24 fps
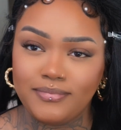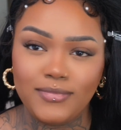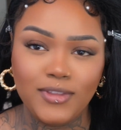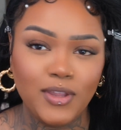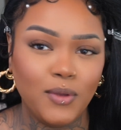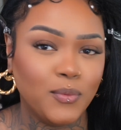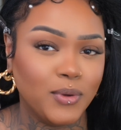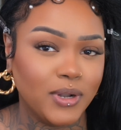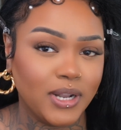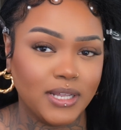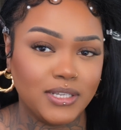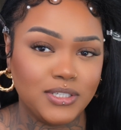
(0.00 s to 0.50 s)

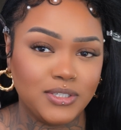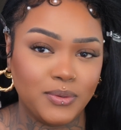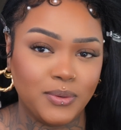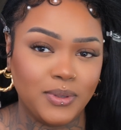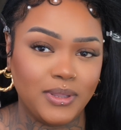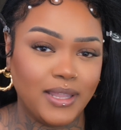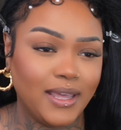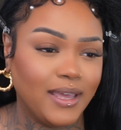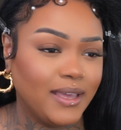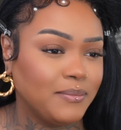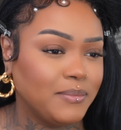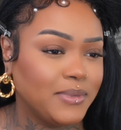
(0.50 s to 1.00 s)
We're not doing
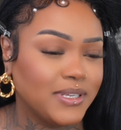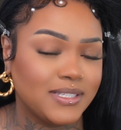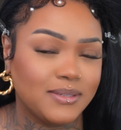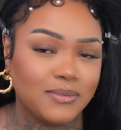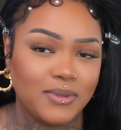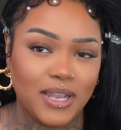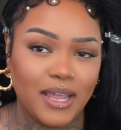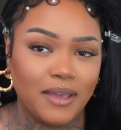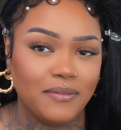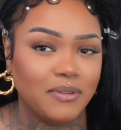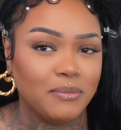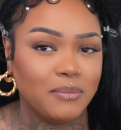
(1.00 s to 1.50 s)
that because I'm
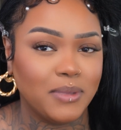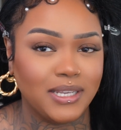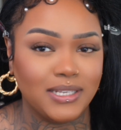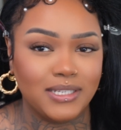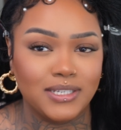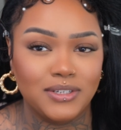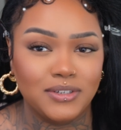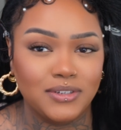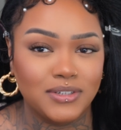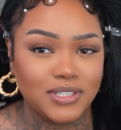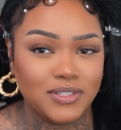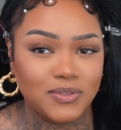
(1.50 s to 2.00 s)
gonna have to make
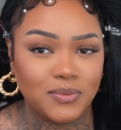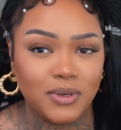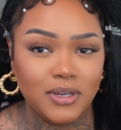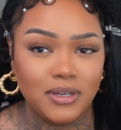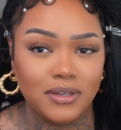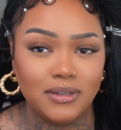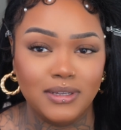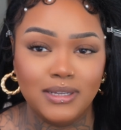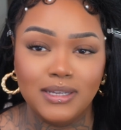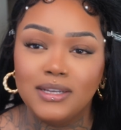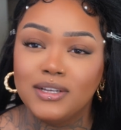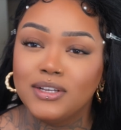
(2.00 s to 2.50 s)
dinner as
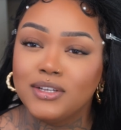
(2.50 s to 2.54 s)
well.